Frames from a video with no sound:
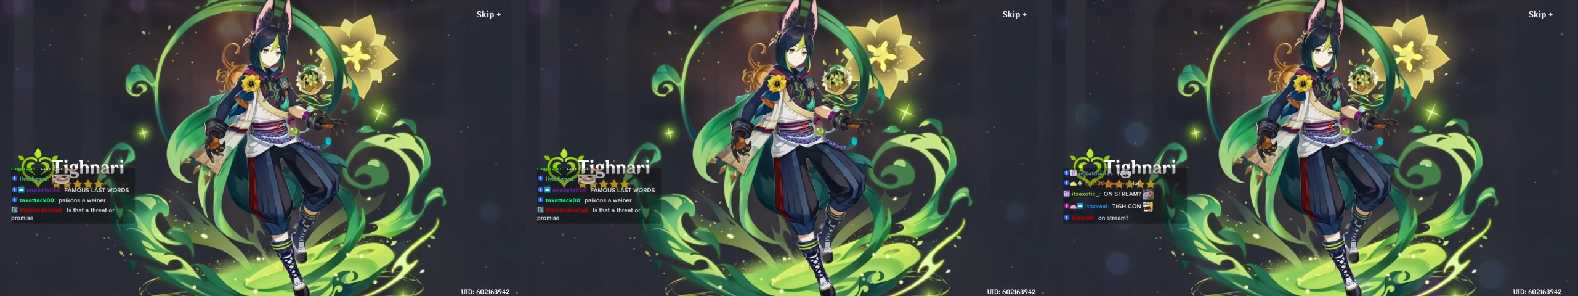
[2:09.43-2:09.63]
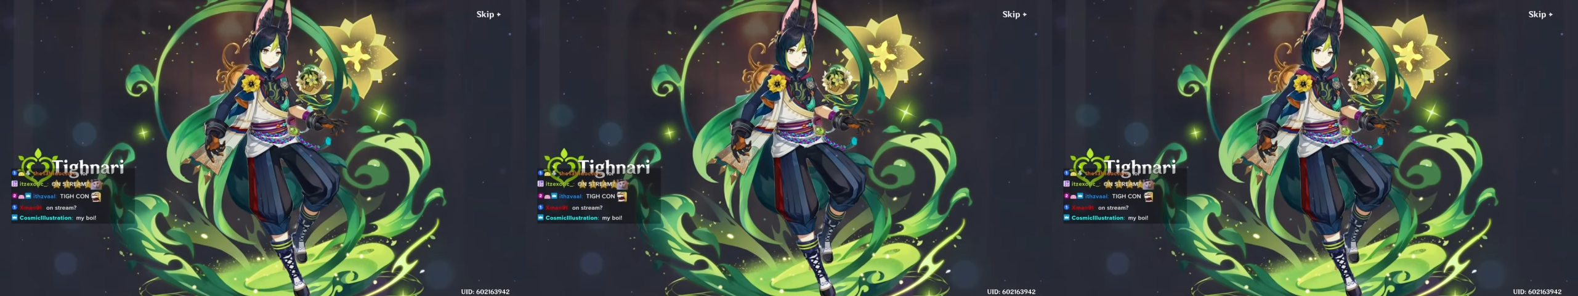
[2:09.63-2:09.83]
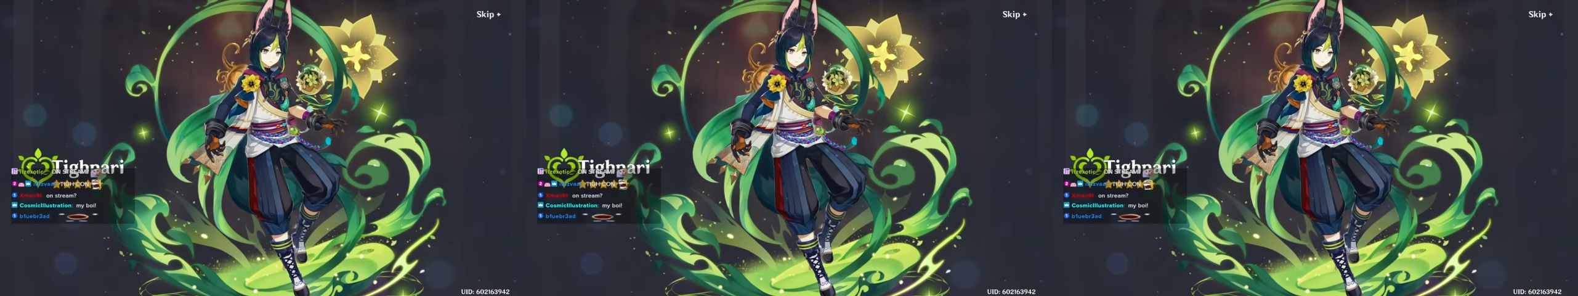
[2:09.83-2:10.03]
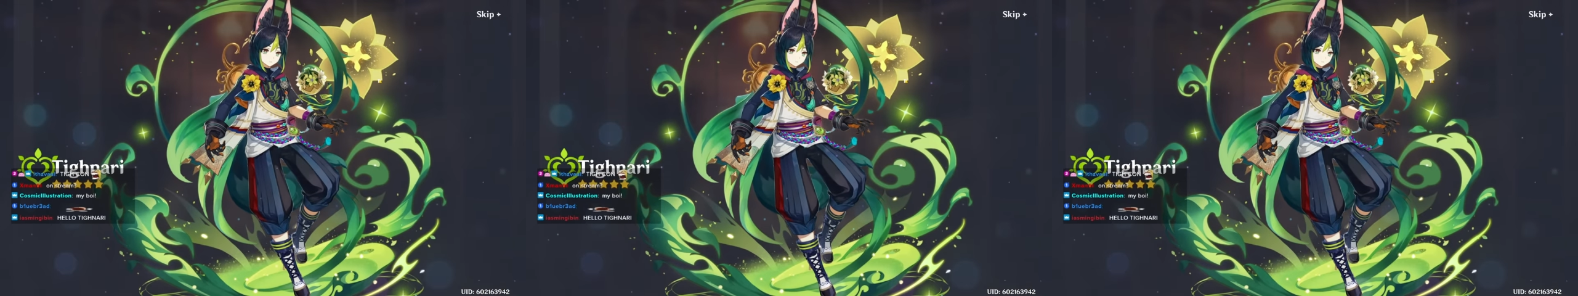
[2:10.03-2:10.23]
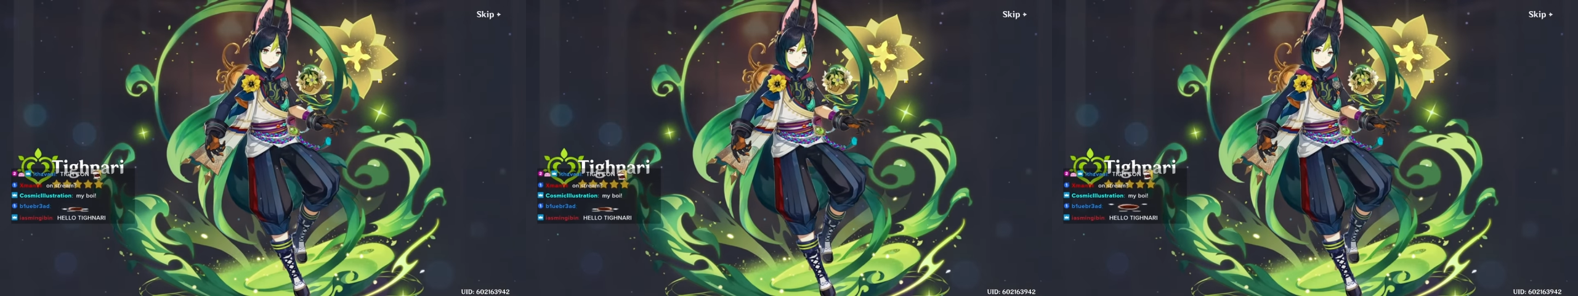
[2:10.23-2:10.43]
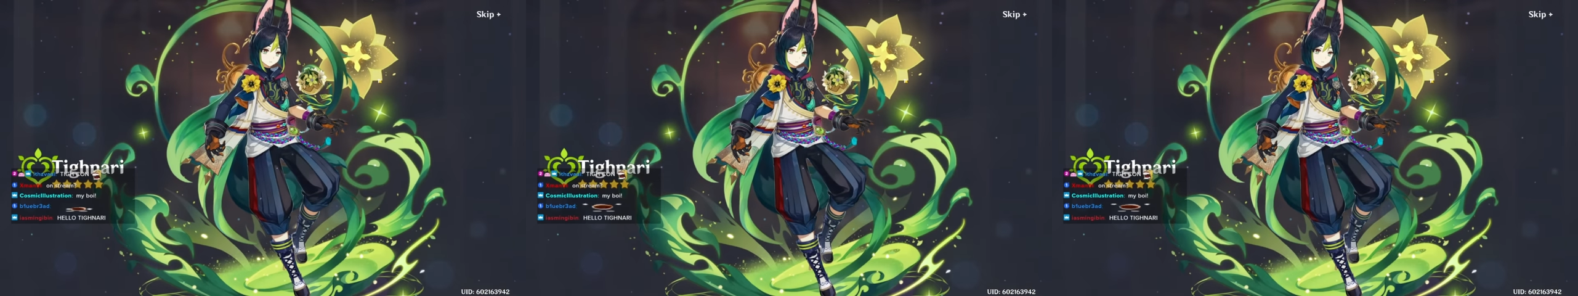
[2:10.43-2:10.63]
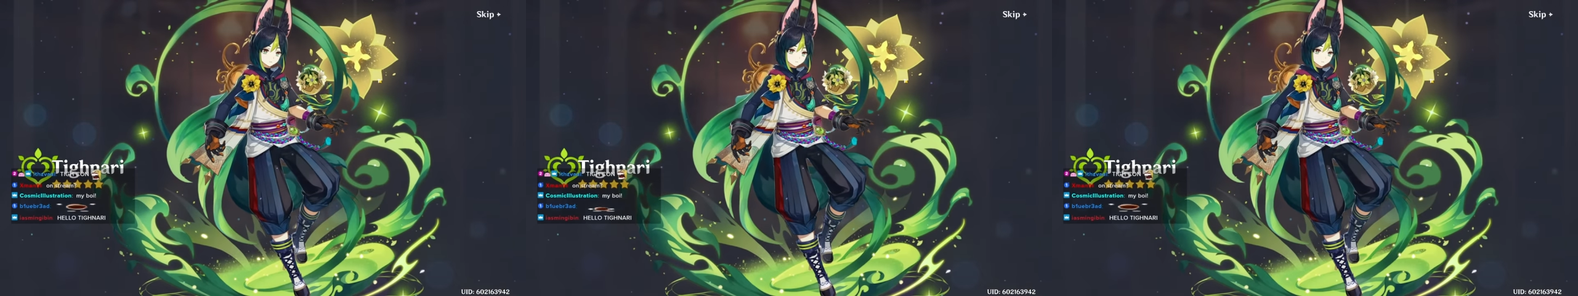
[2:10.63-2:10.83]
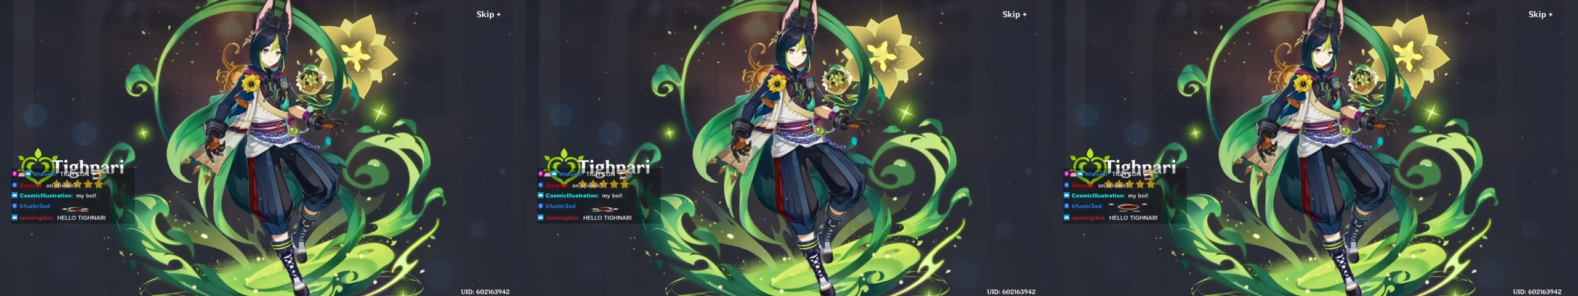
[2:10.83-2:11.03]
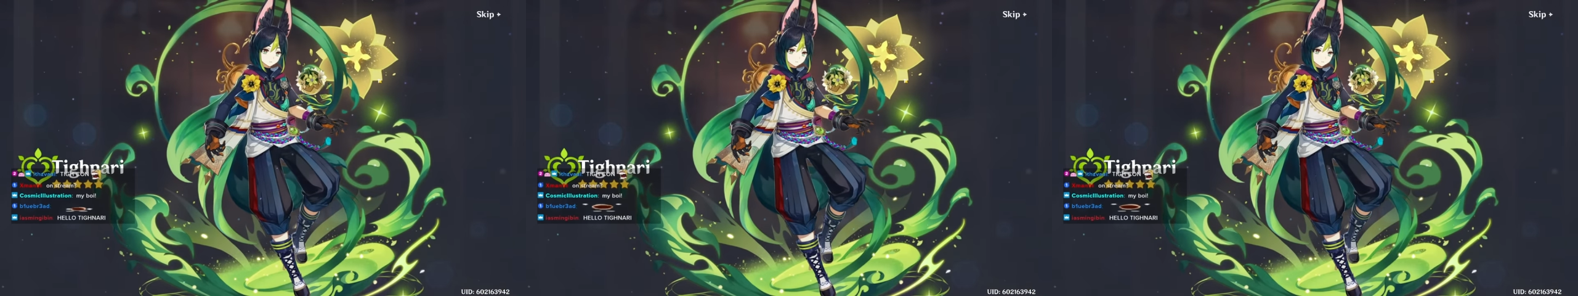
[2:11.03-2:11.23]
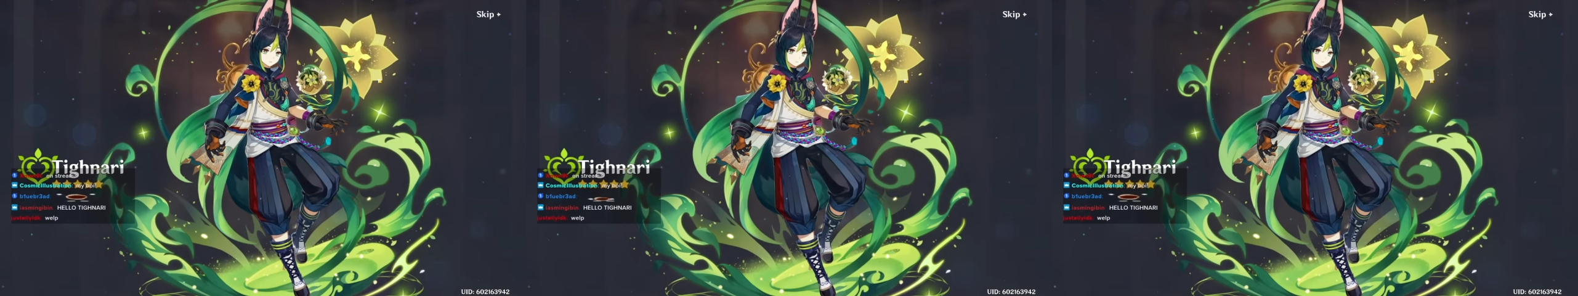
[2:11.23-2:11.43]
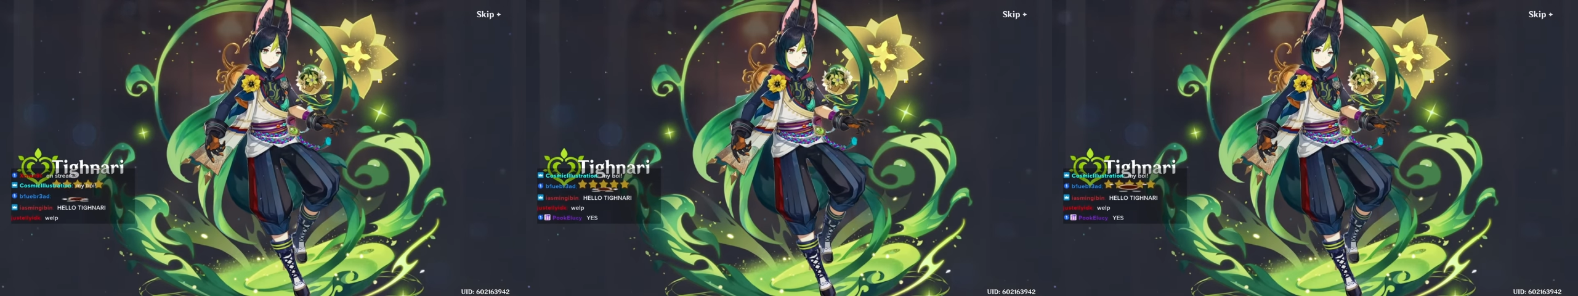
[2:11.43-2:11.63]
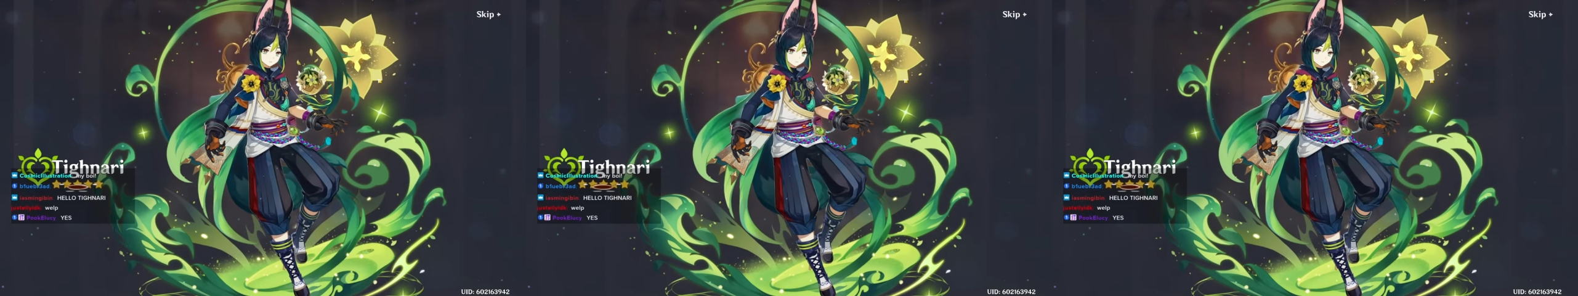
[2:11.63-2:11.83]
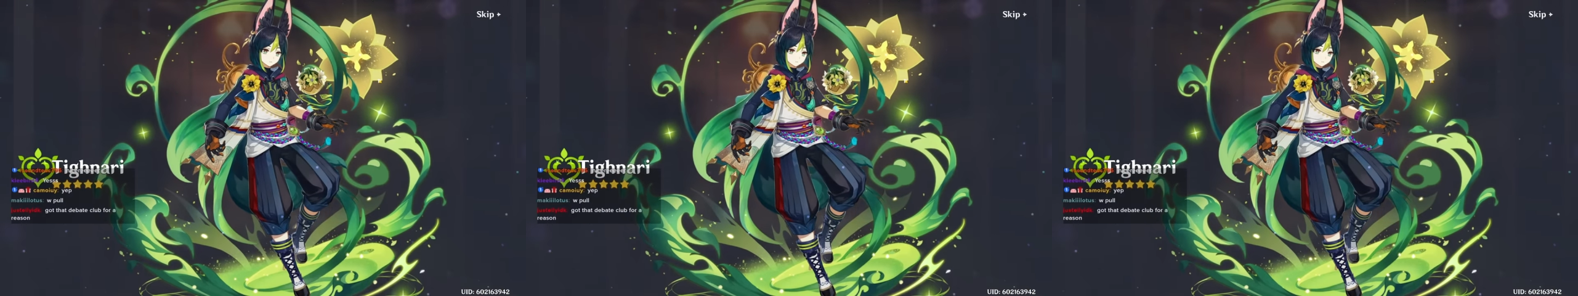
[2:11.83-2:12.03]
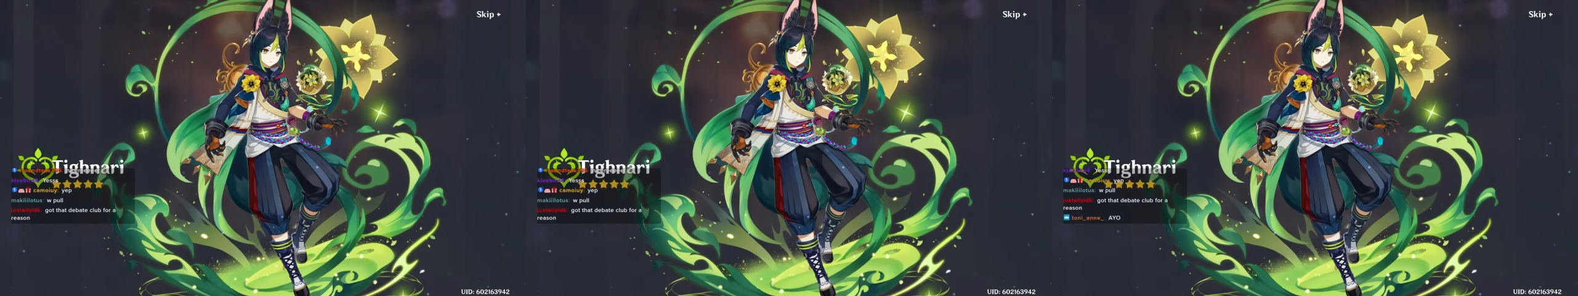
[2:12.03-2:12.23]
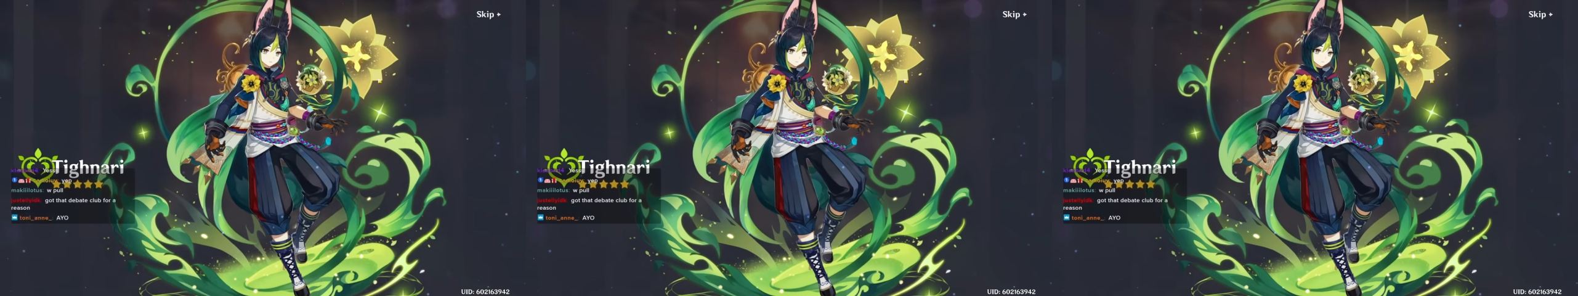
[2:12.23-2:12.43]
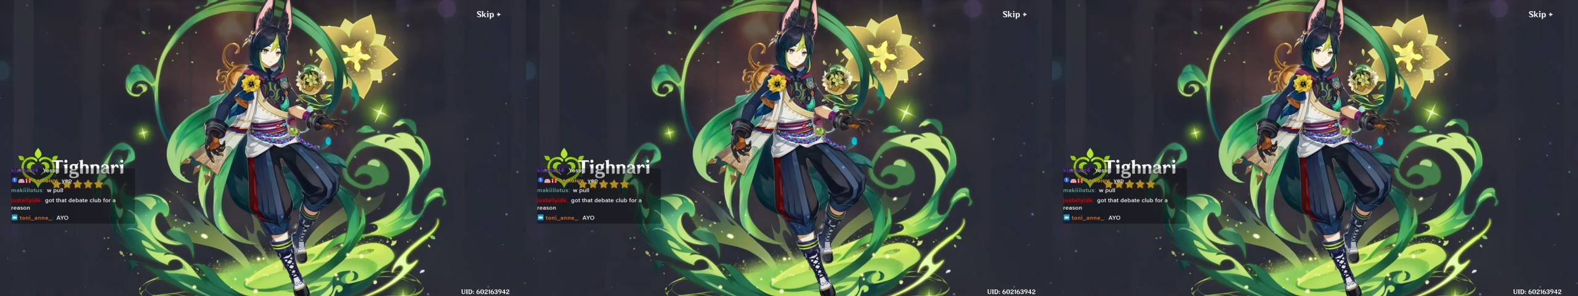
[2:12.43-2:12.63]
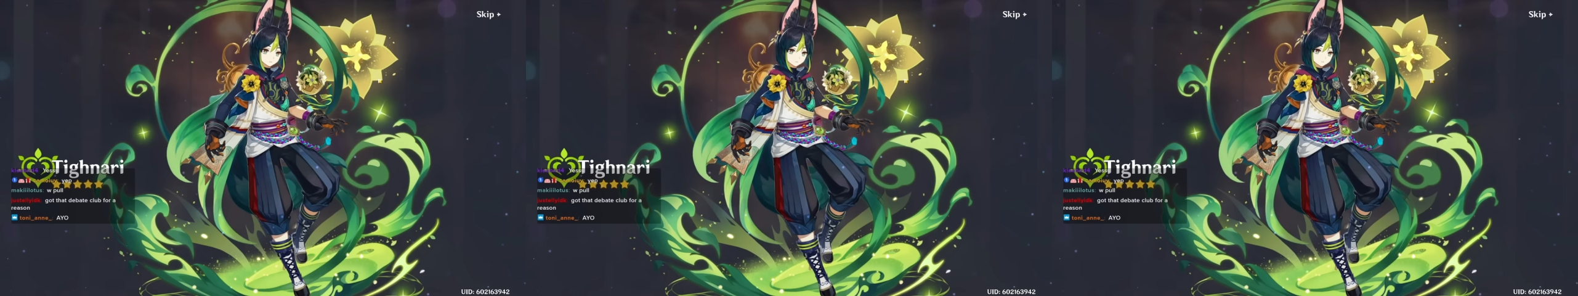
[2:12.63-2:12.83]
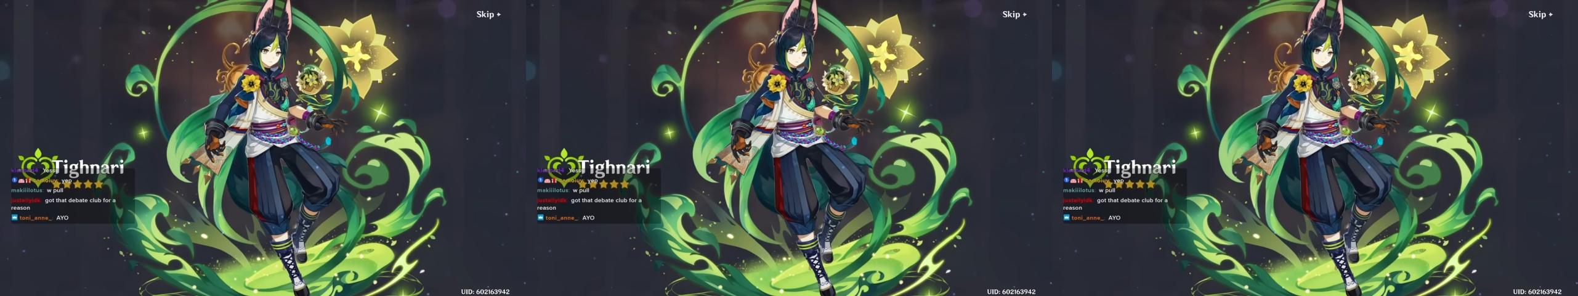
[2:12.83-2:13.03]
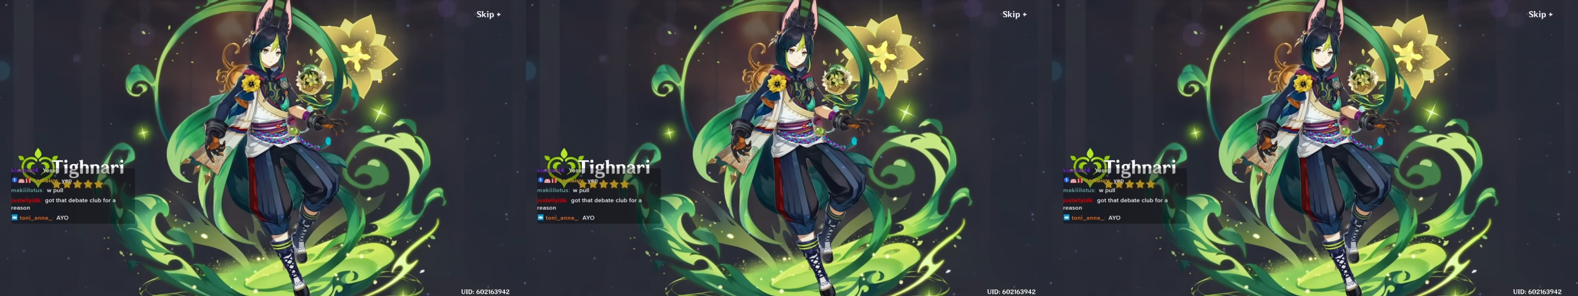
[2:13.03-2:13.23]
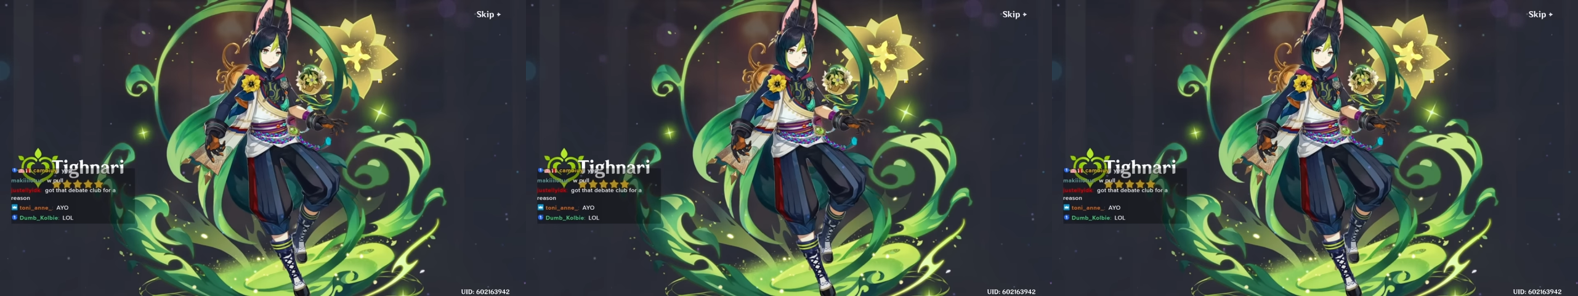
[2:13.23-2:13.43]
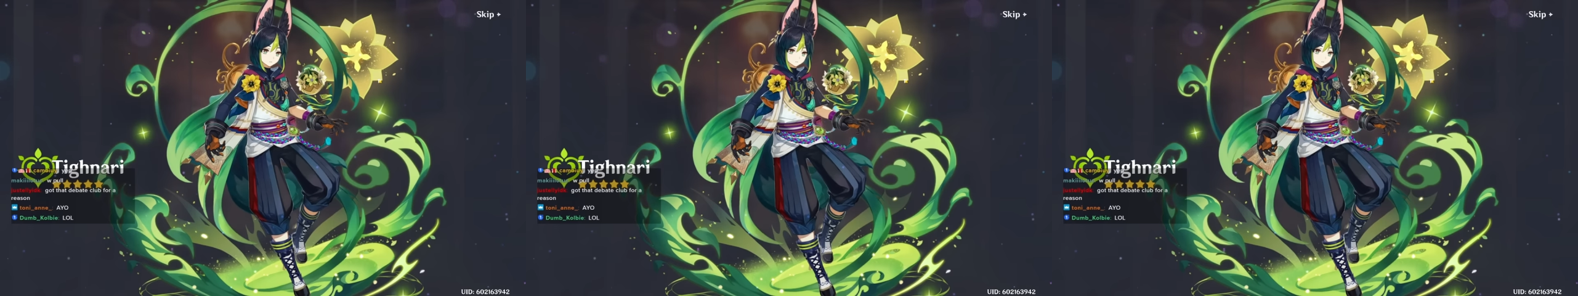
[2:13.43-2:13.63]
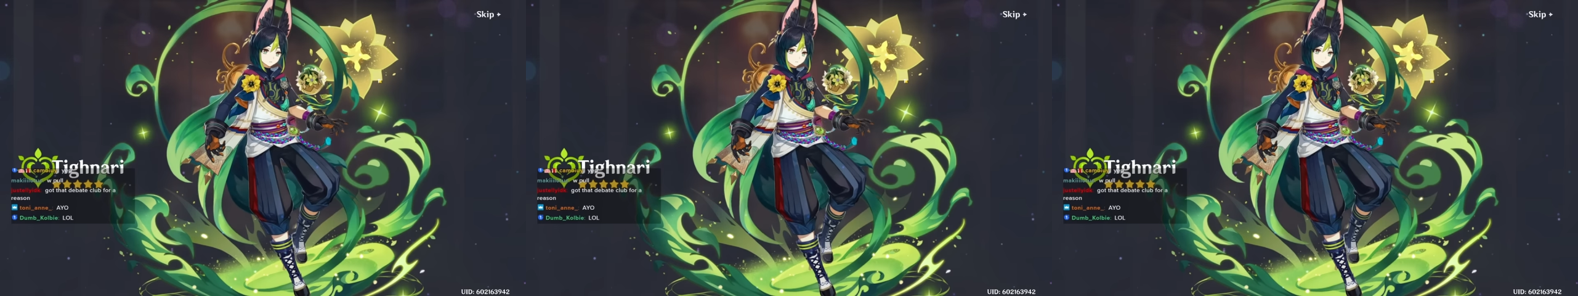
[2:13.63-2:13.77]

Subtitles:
No face is visible, so there are no lips to read.